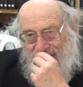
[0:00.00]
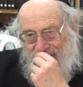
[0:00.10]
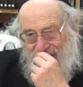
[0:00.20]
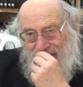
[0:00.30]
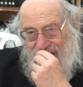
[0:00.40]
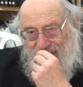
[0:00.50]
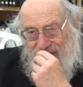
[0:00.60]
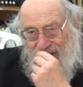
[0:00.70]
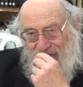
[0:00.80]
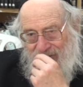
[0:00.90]
They add
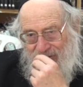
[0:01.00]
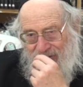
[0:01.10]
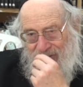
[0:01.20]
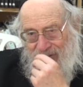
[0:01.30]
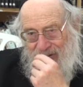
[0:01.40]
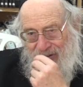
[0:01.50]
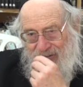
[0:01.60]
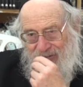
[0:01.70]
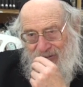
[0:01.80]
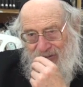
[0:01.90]
now
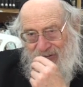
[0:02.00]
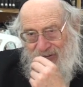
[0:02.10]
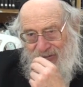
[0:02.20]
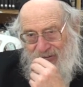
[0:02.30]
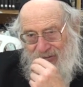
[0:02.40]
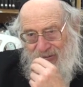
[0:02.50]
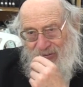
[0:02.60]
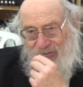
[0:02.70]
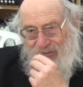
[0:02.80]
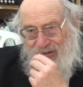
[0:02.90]
chemicals so it's not
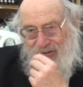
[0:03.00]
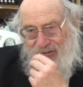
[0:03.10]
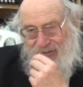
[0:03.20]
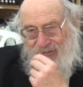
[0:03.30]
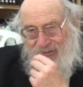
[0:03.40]
glued together.